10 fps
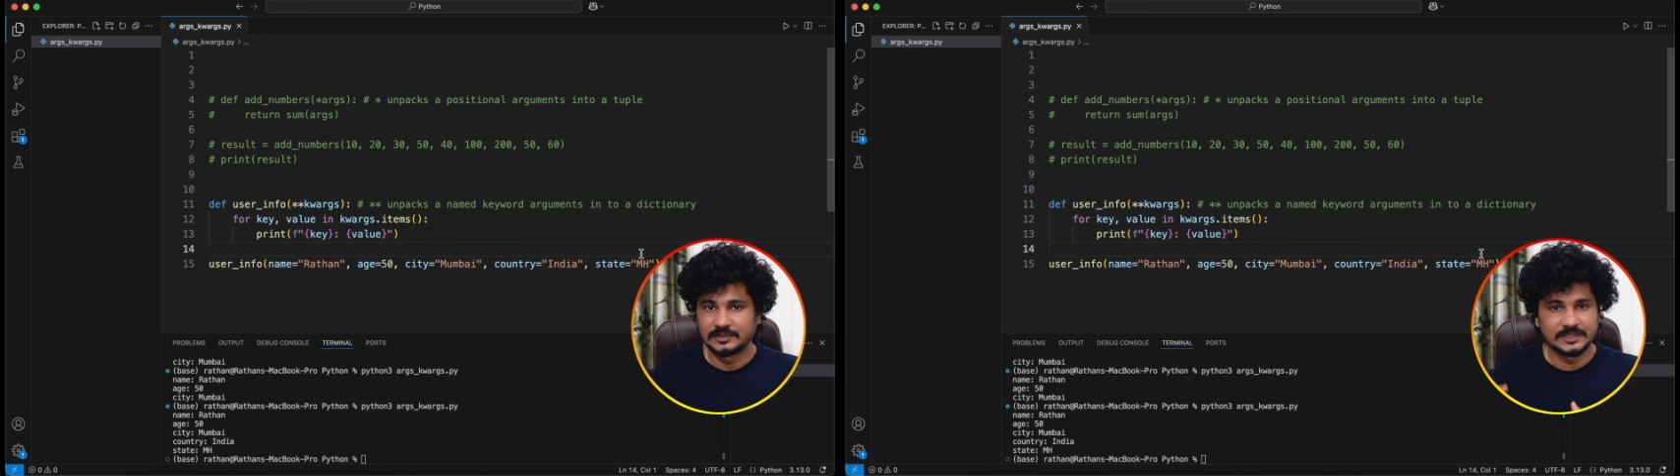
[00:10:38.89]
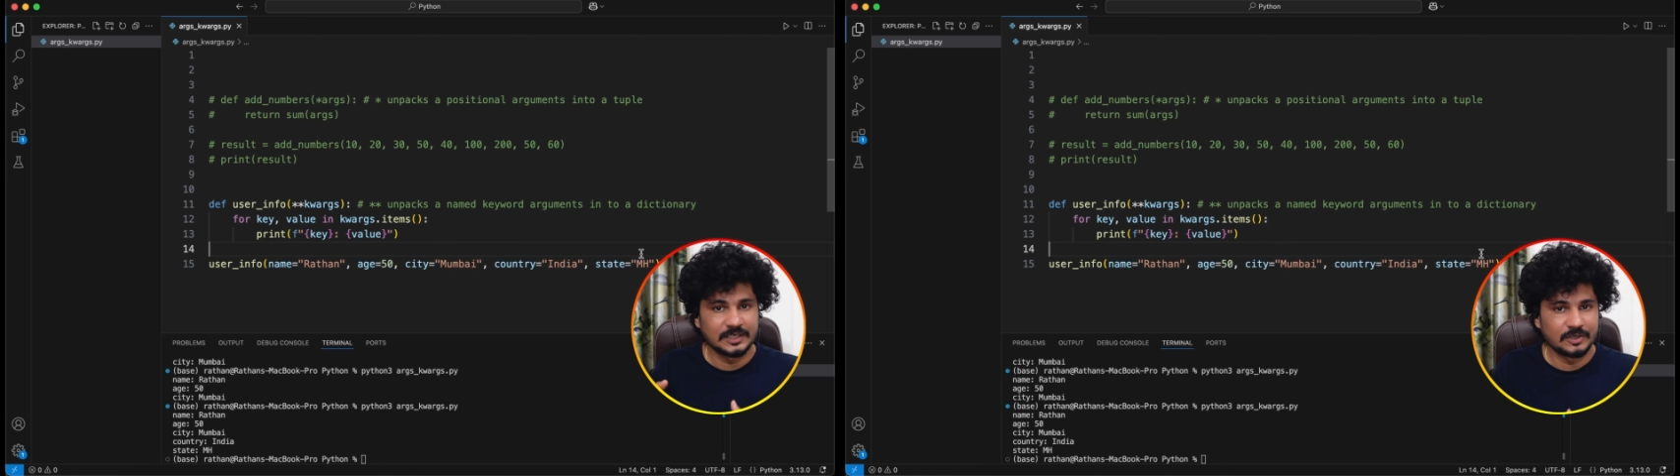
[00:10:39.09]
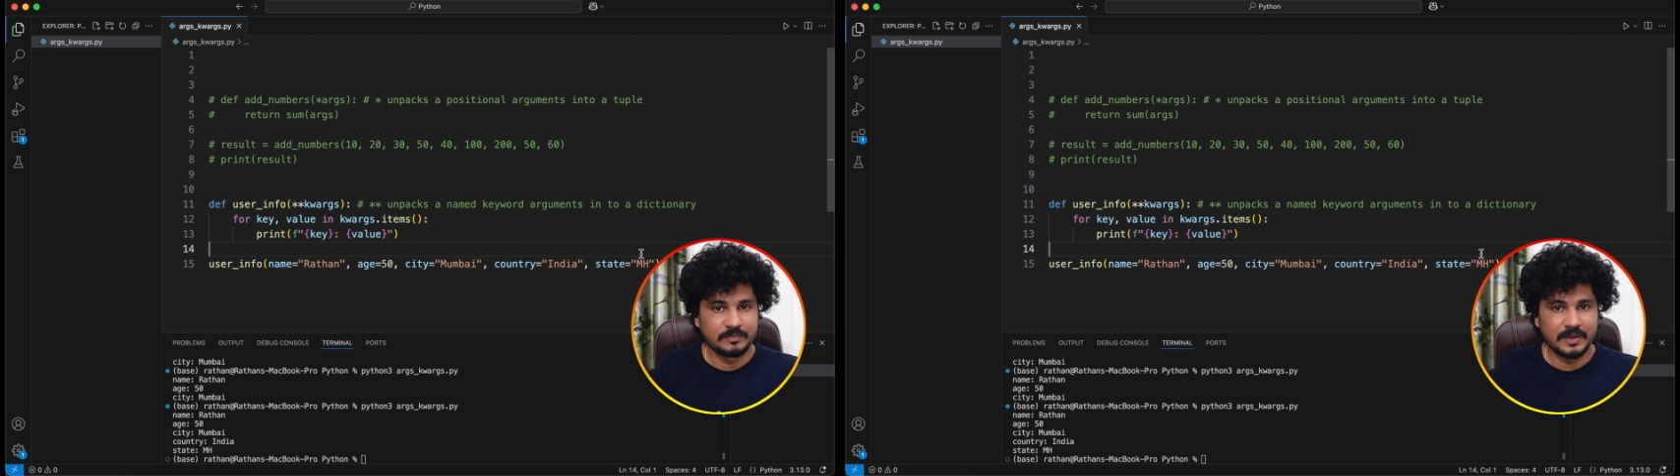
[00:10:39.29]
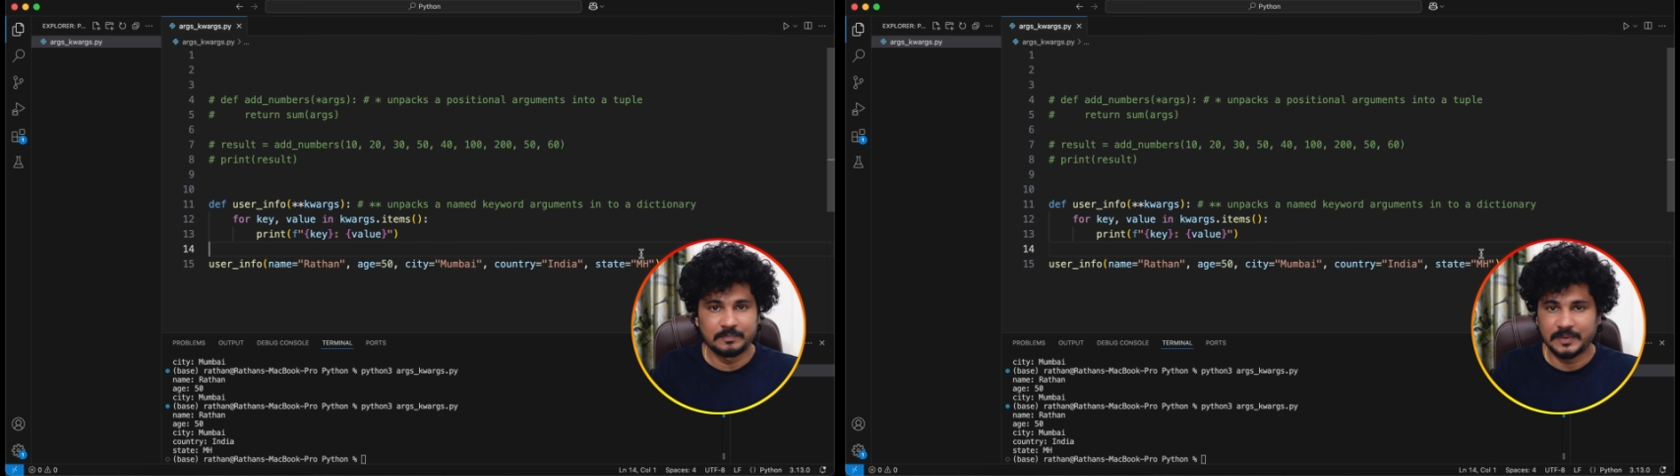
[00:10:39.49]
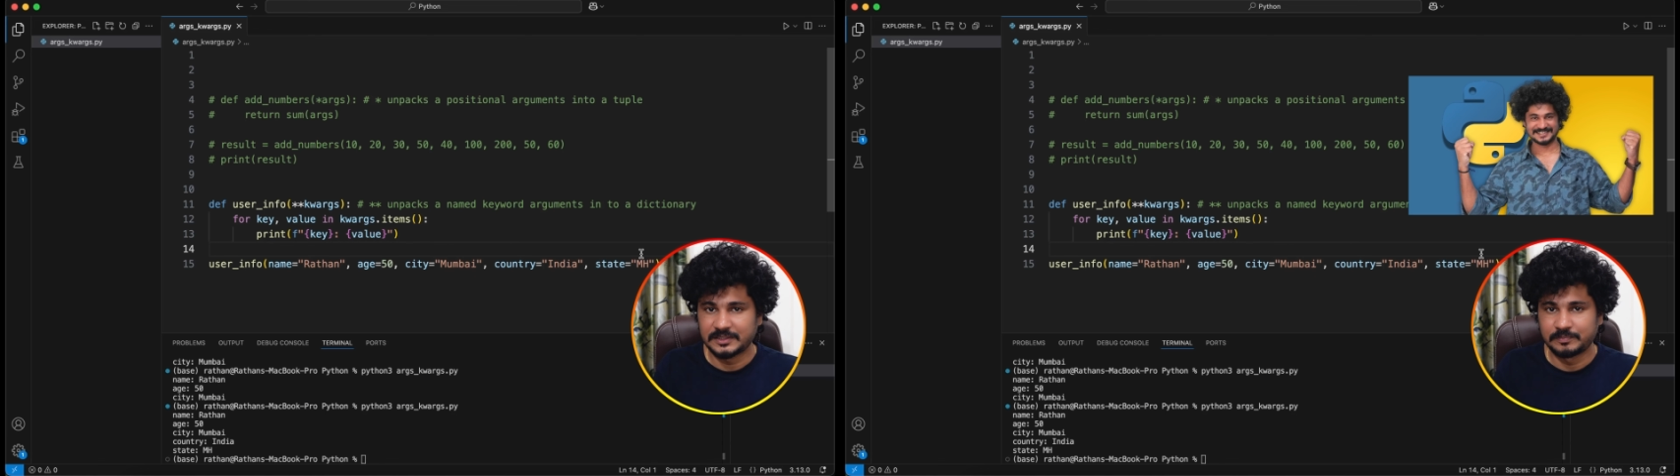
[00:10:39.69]
check out my
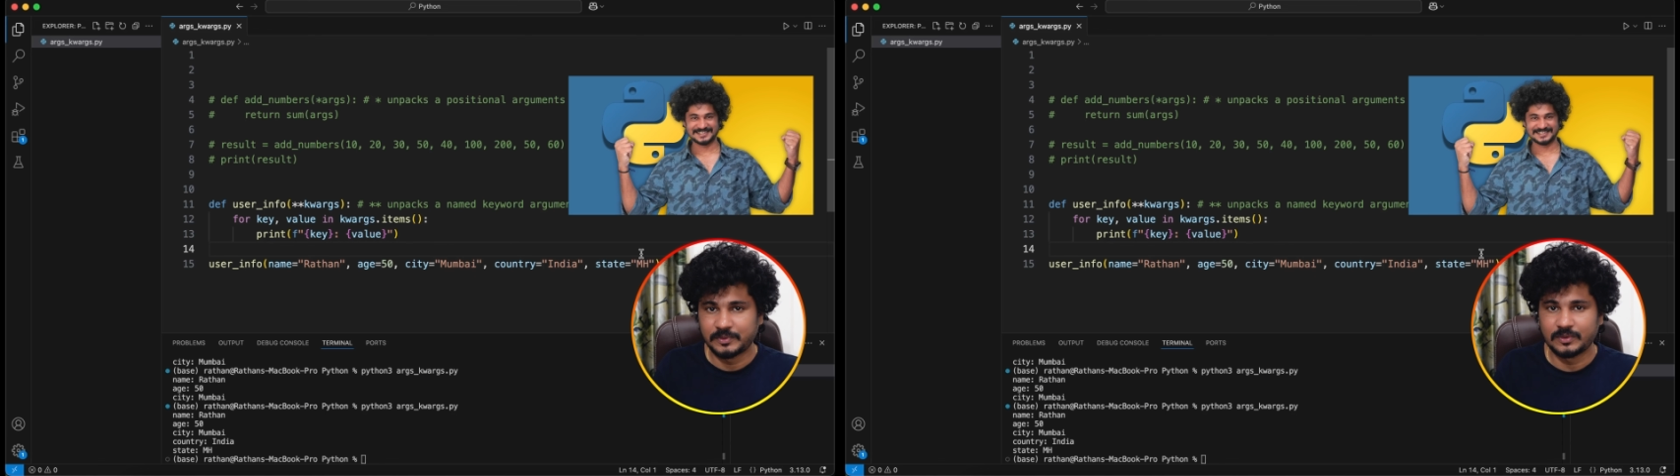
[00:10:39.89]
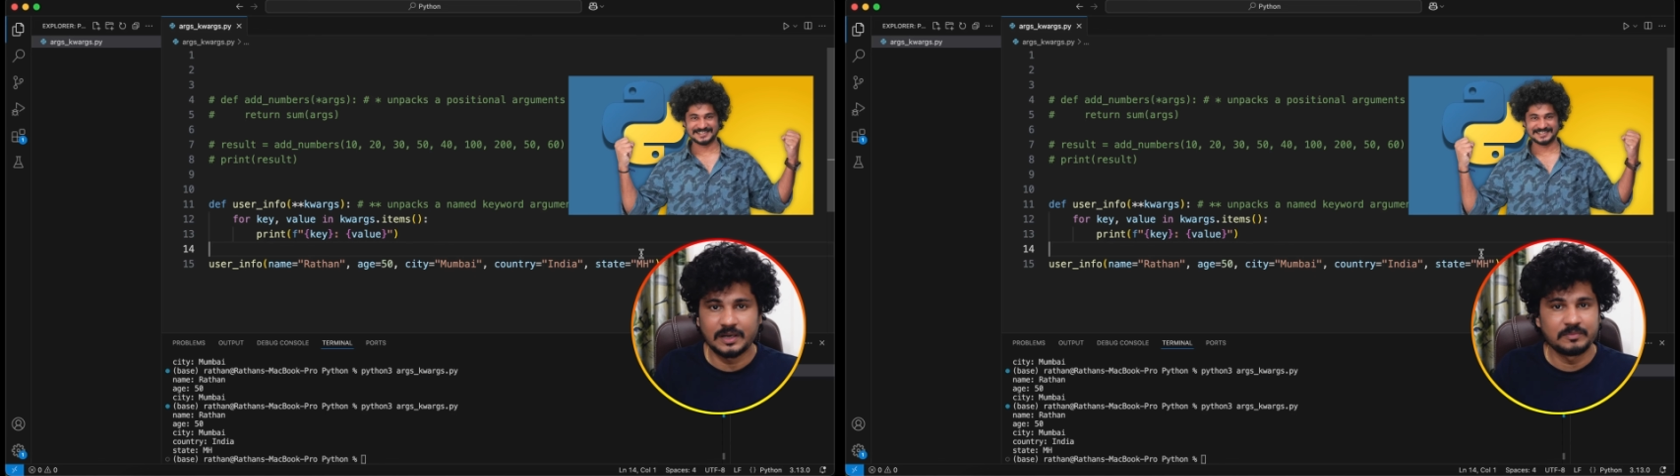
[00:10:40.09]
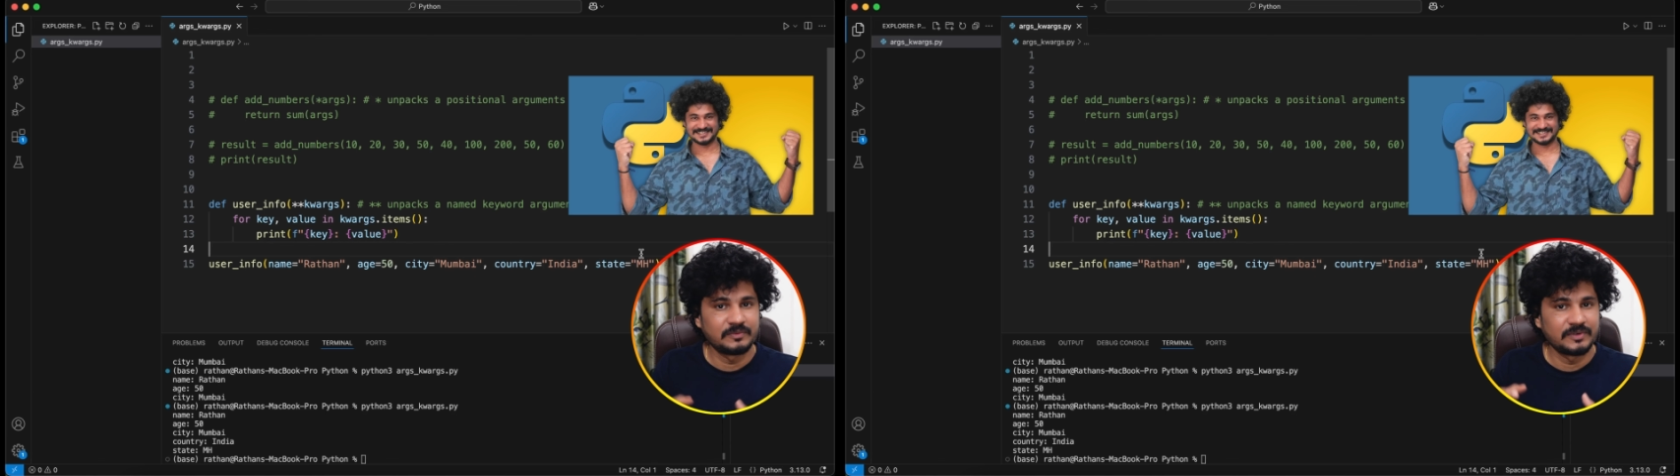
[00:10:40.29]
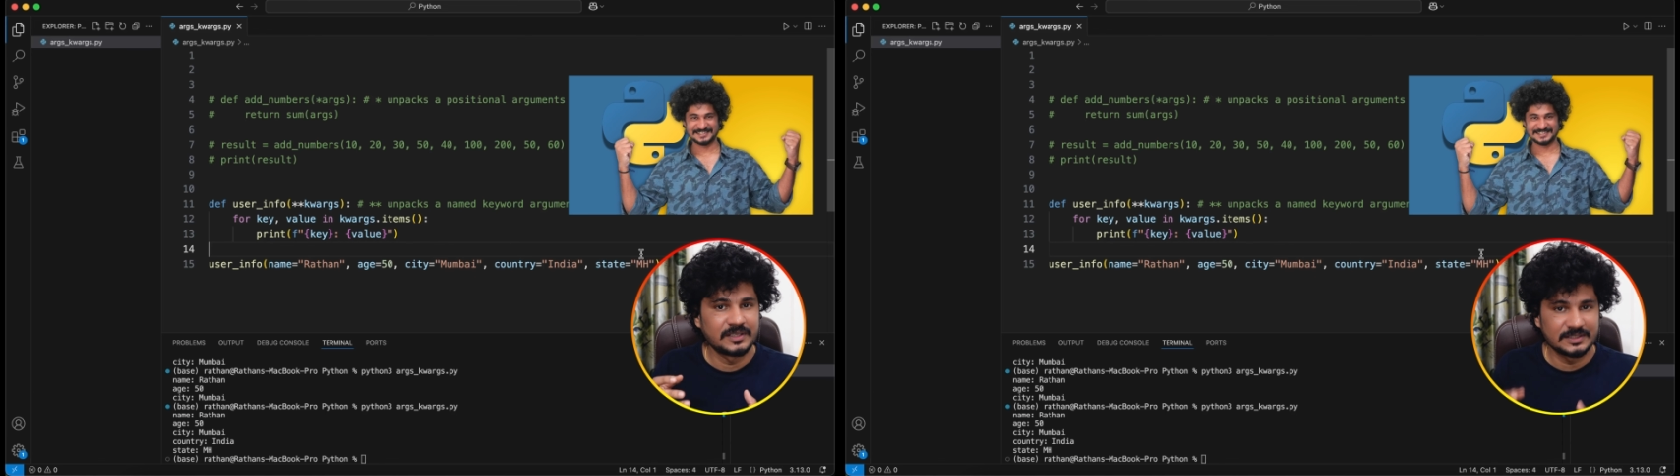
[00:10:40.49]
Python programming with